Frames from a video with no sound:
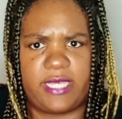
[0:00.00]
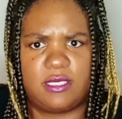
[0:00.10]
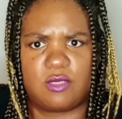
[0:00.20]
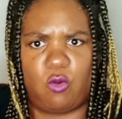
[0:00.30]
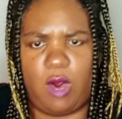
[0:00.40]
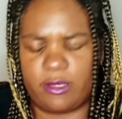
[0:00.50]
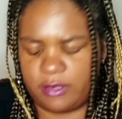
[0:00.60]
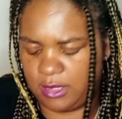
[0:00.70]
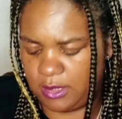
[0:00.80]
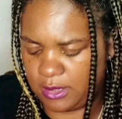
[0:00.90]

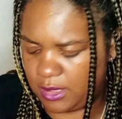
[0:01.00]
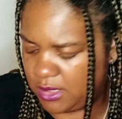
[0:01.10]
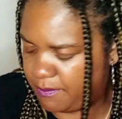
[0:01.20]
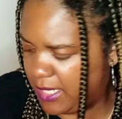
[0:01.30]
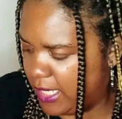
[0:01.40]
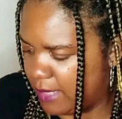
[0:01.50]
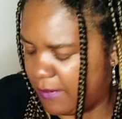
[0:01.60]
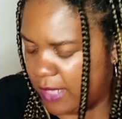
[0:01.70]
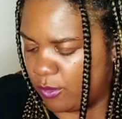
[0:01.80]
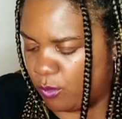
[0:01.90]
quality dust bag, by
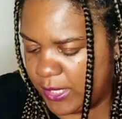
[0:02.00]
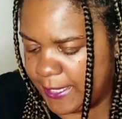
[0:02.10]
the way.